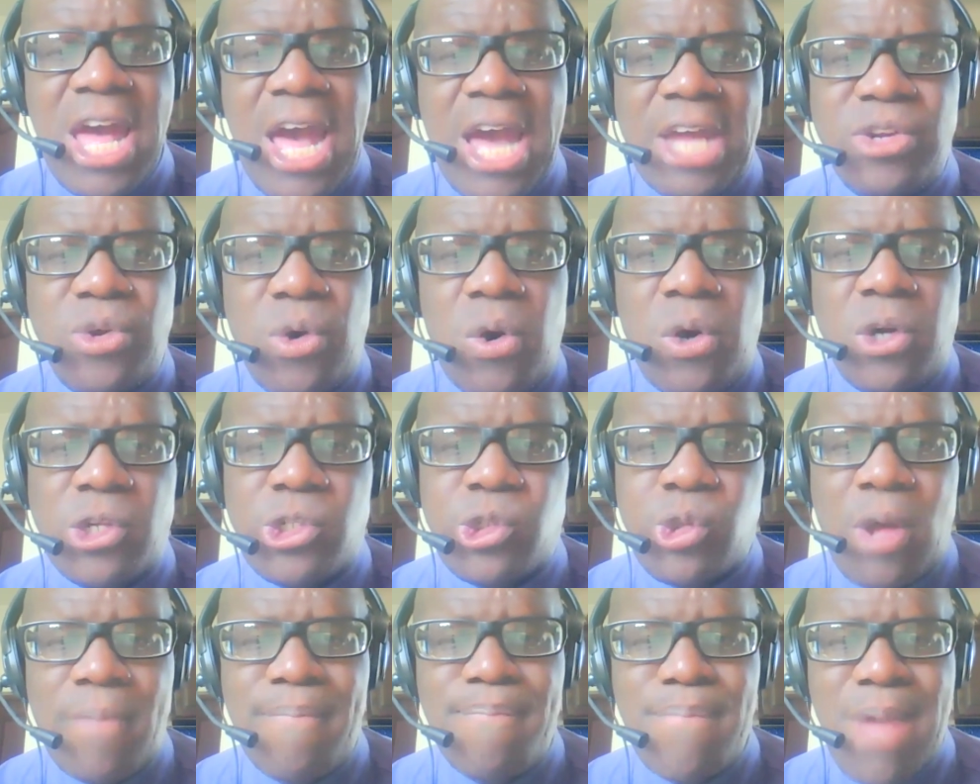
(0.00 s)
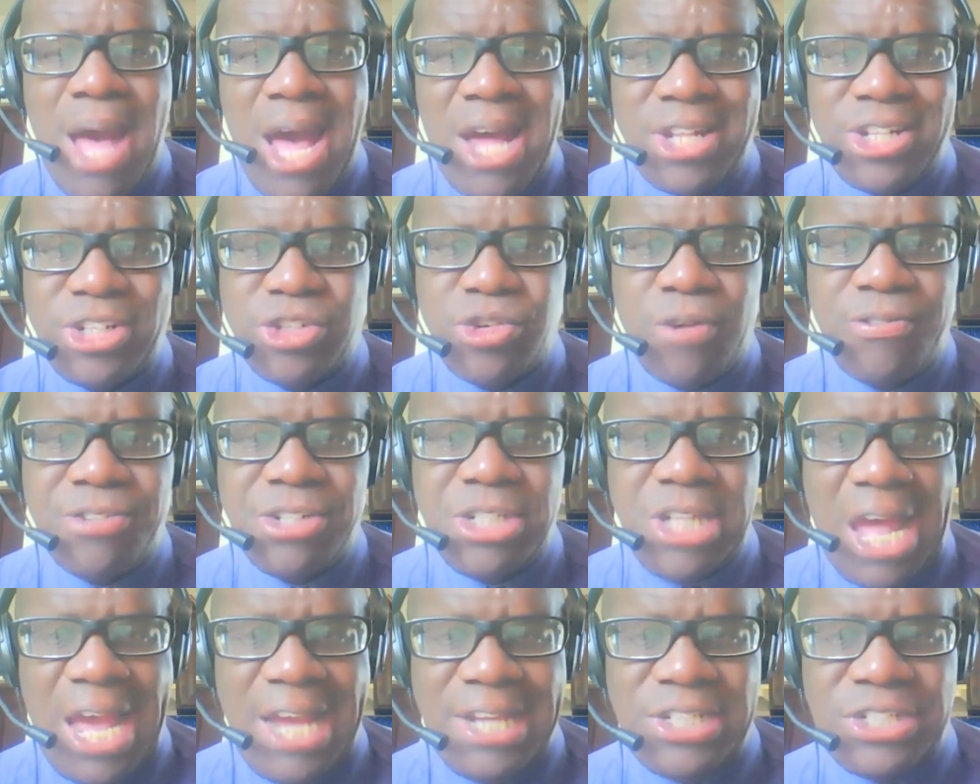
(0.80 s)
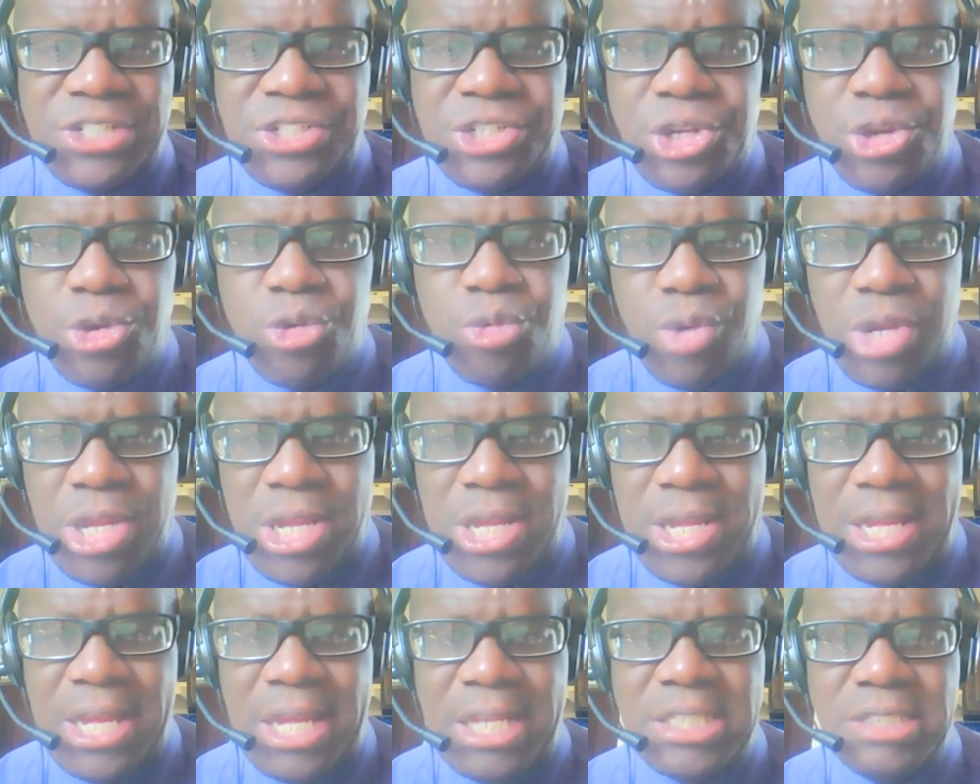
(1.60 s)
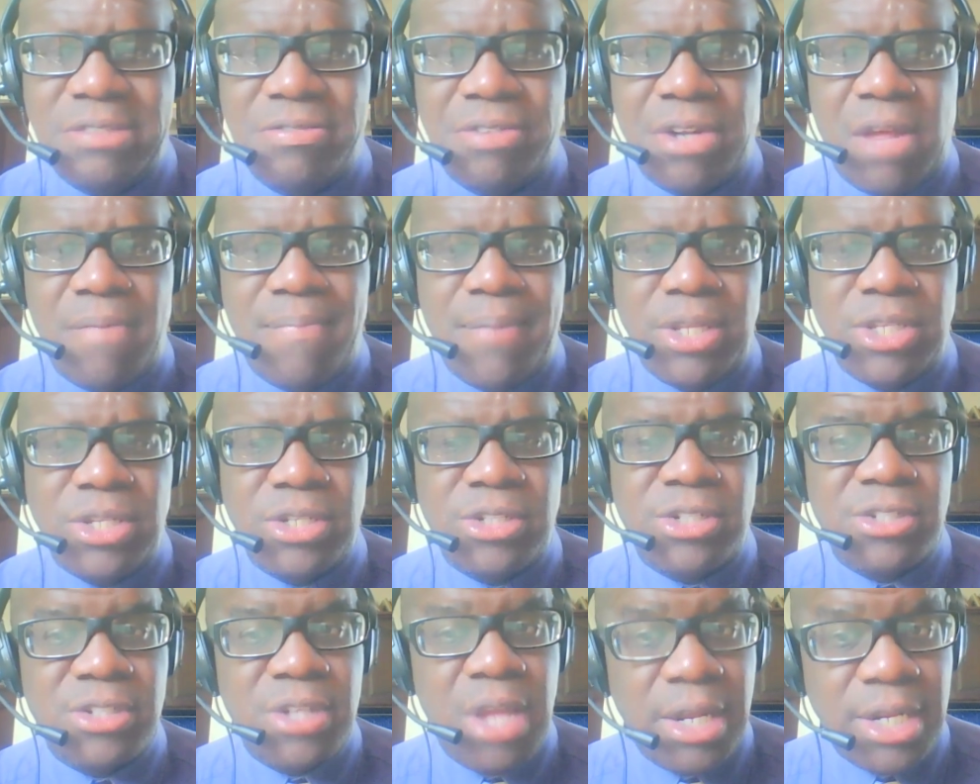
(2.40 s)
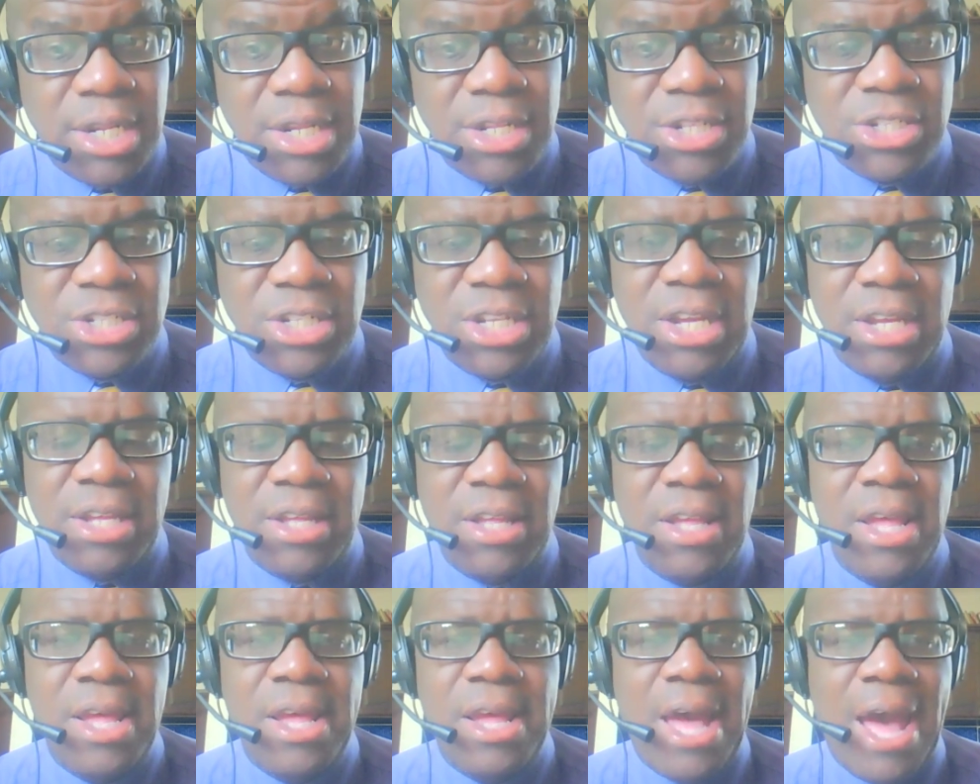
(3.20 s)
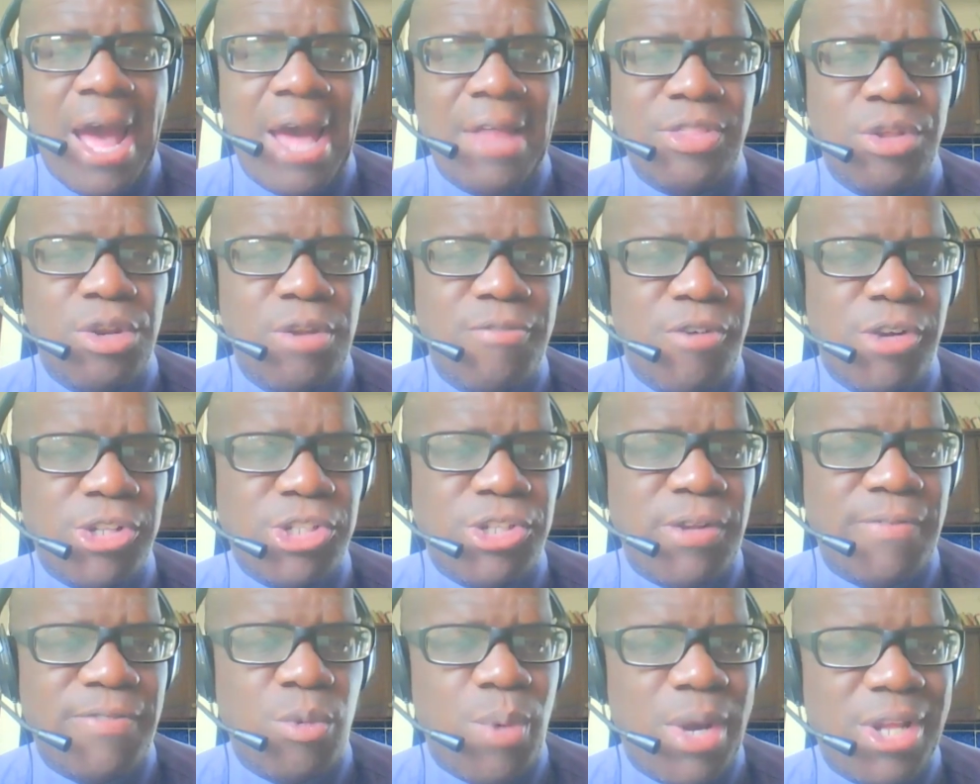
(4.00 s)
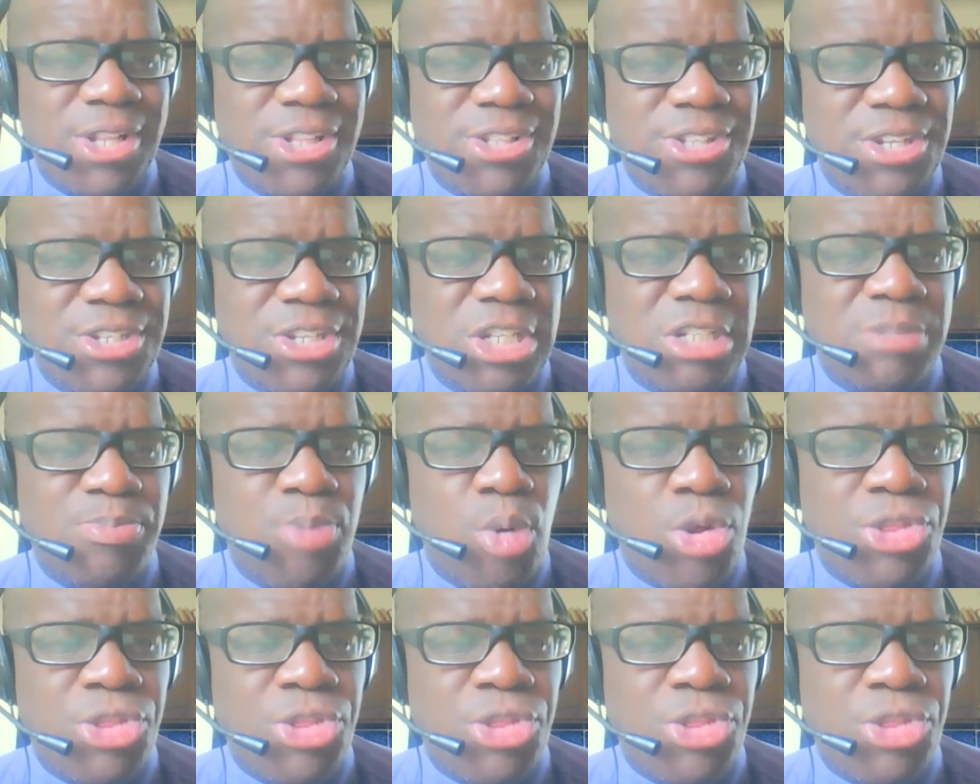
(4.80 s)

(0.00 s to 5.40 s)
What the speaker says: and also a master of science degree in development studies at the University of the West Indies.